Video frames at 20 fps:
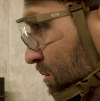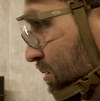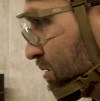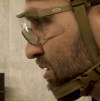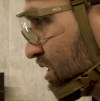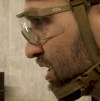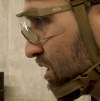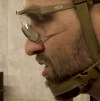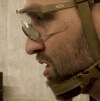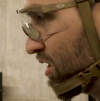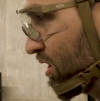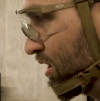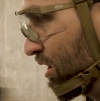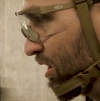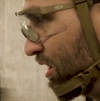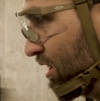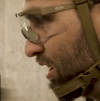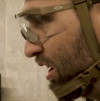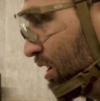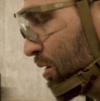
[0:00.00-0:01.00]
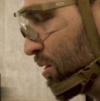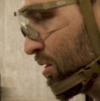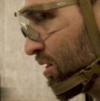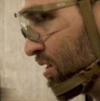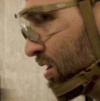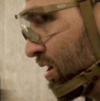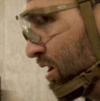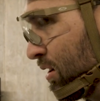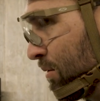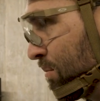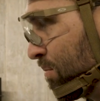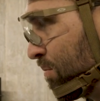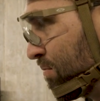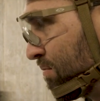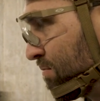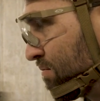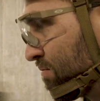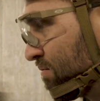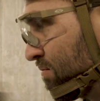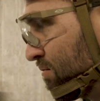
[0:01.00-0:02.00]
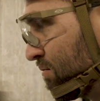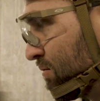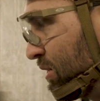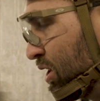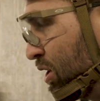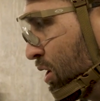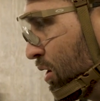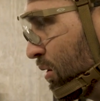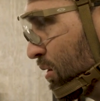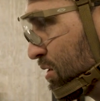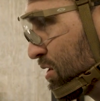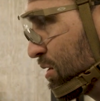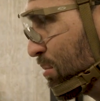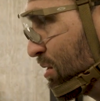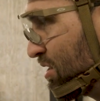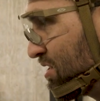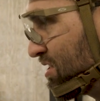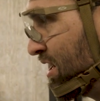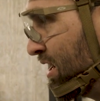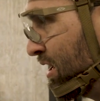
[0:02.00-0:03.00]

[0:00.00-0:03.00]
it's actually a little louder than, you know, a suppressed